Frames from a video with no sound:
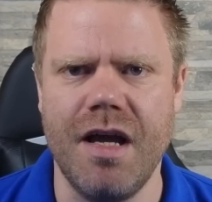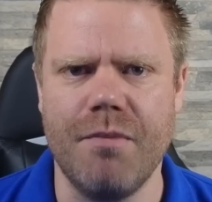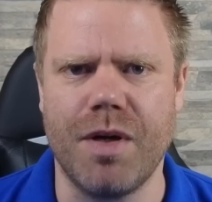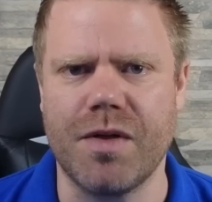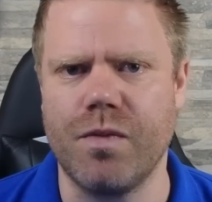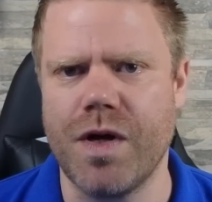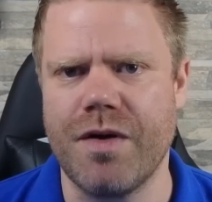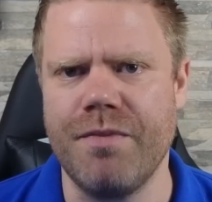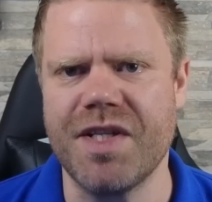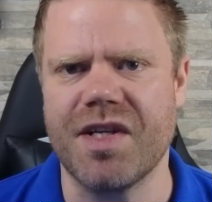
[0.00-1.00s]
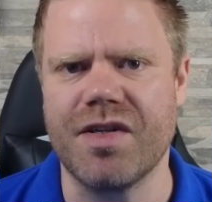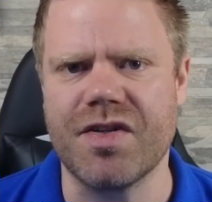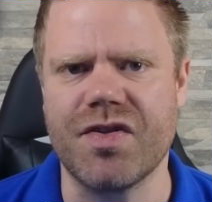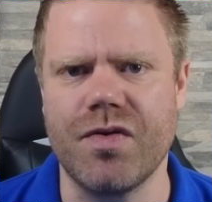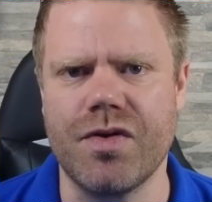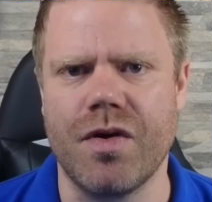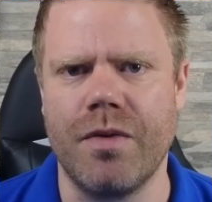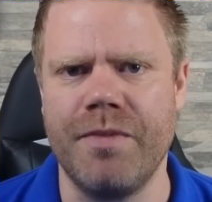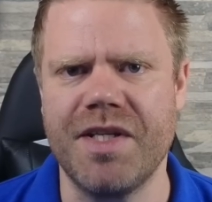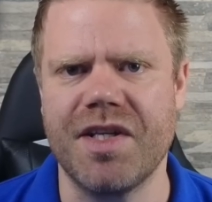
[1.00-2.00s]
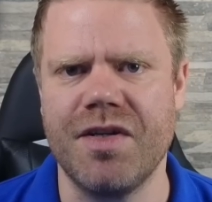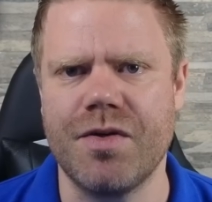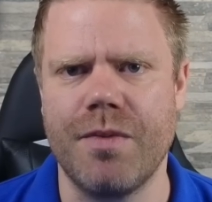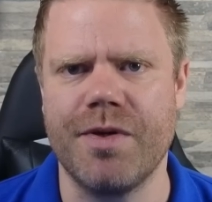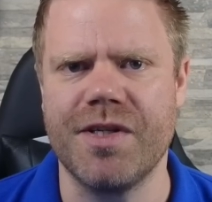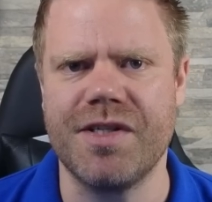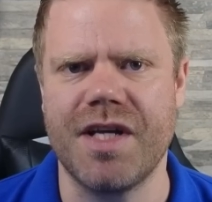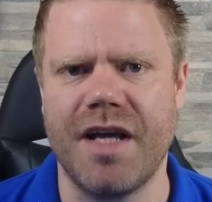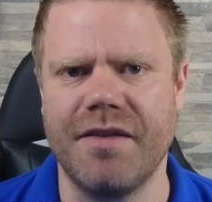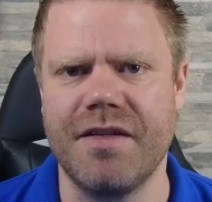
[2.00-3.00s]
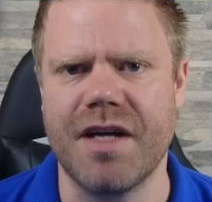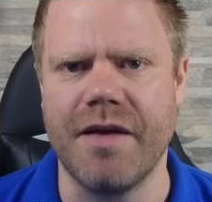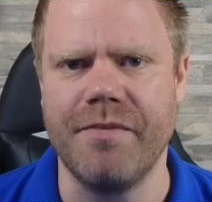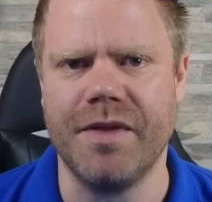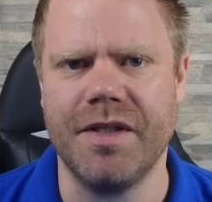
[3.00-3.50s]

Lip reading: but were misunderstood or misinterpreted at the time.